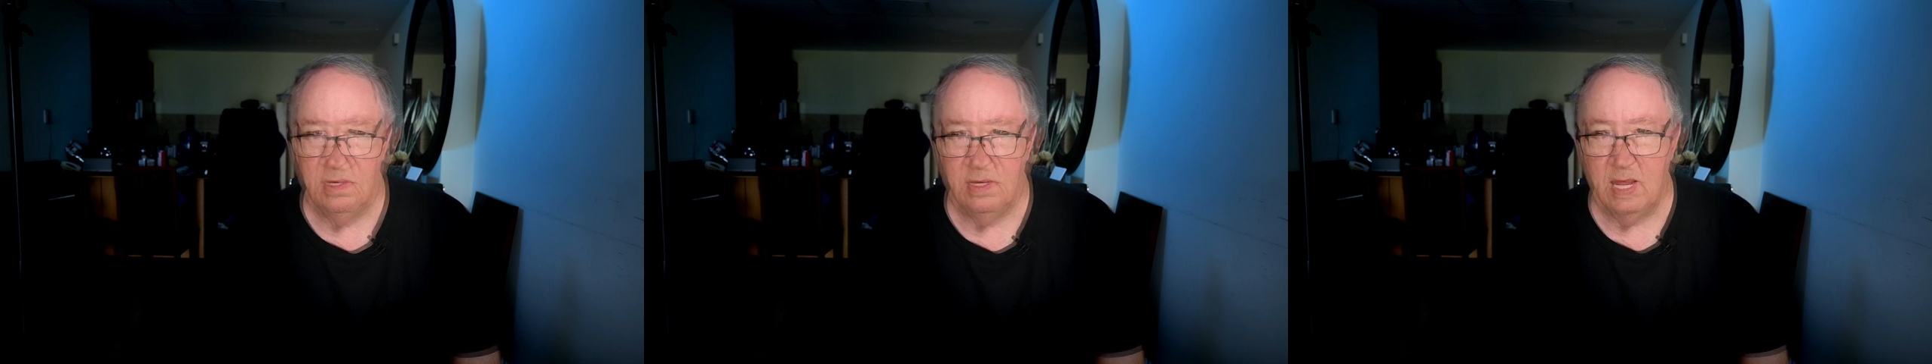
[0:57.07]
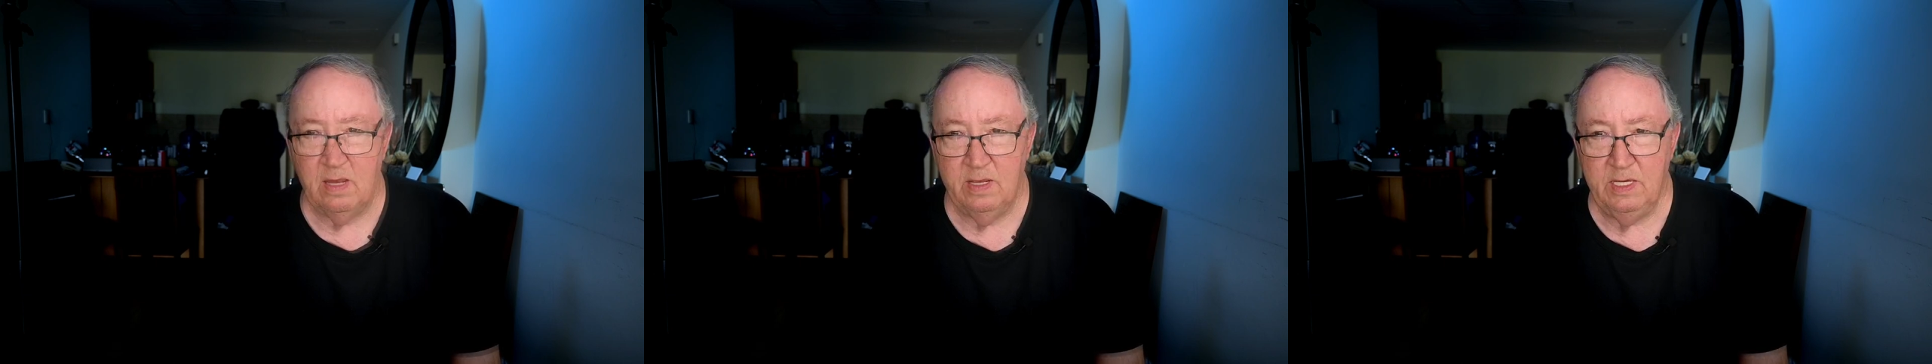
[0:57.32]

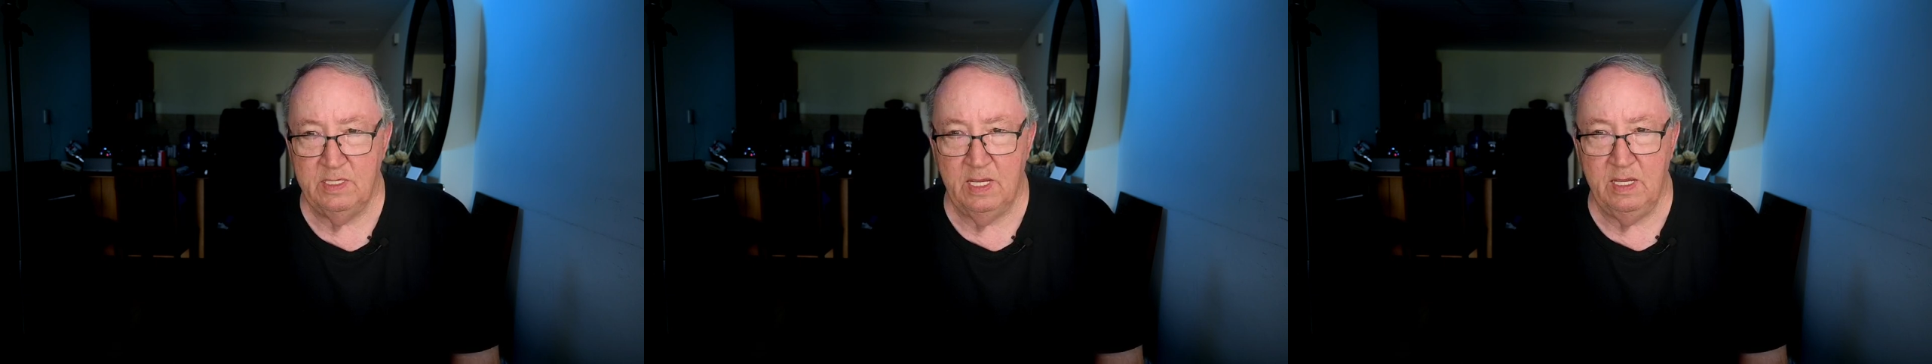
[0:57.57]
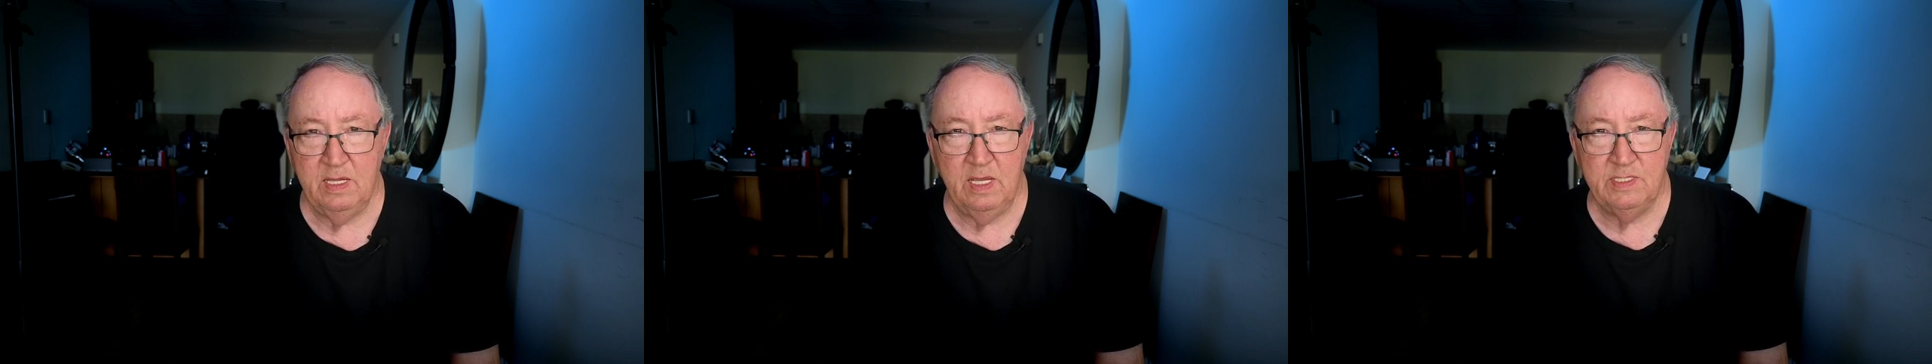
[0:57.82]
now
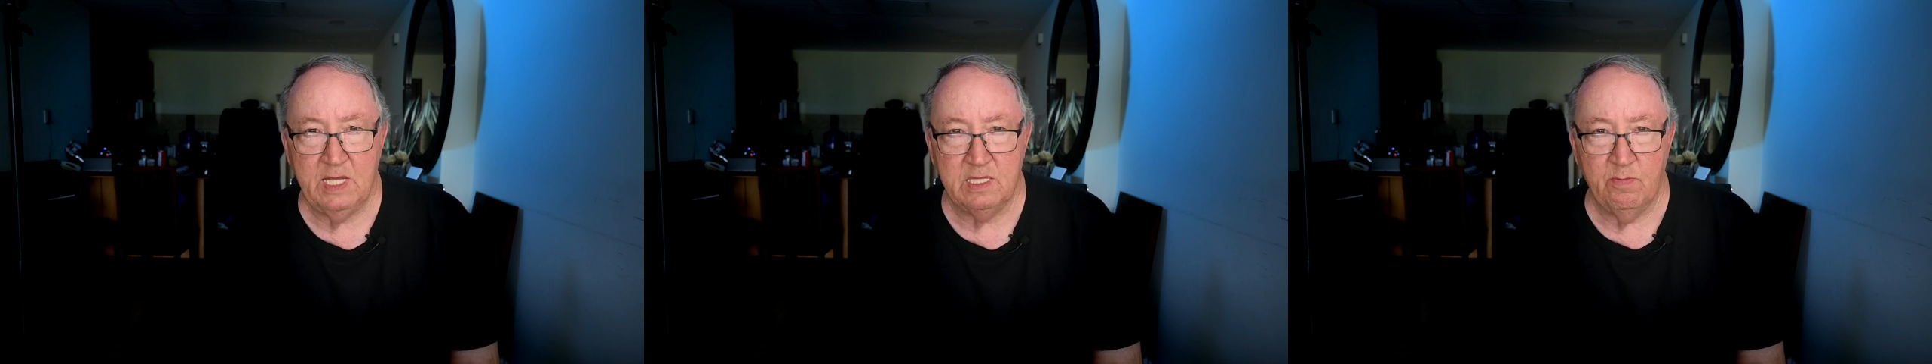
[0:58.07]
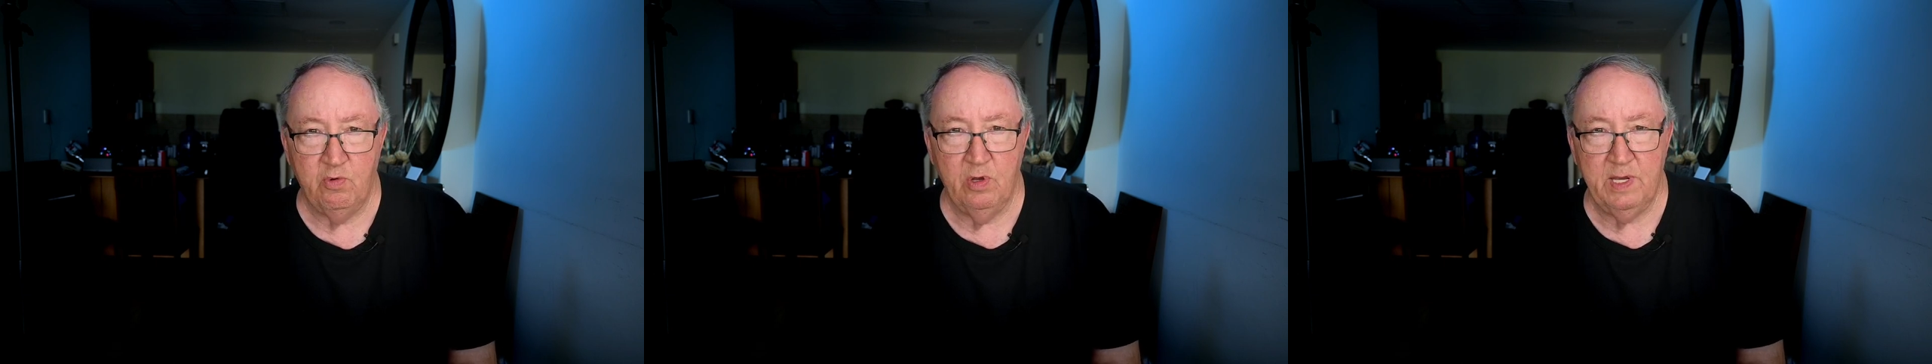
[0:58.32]
he's at
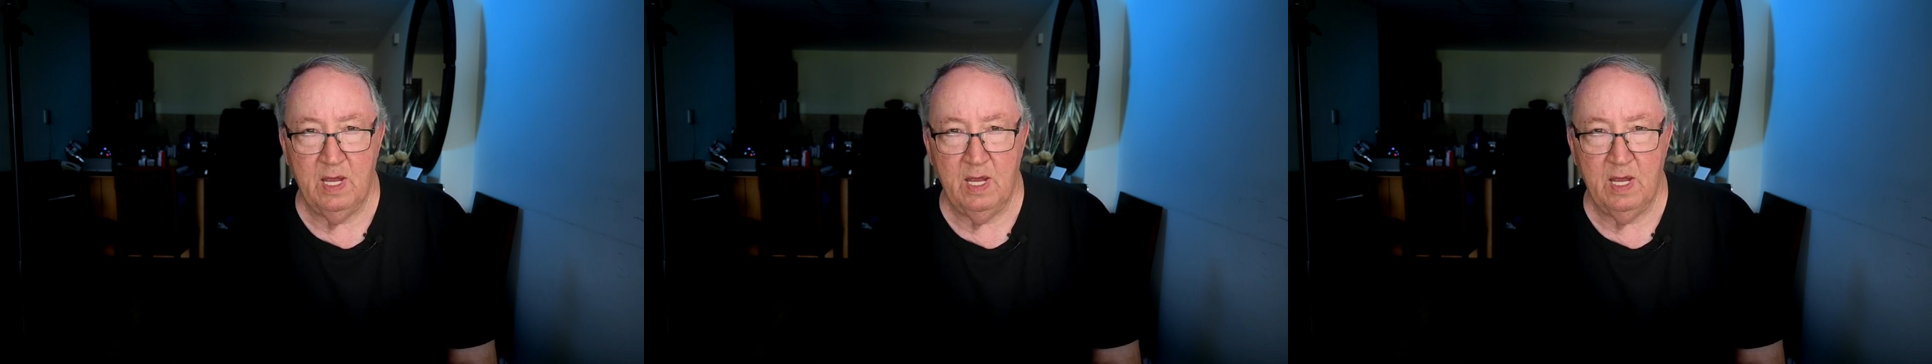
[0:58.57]
the point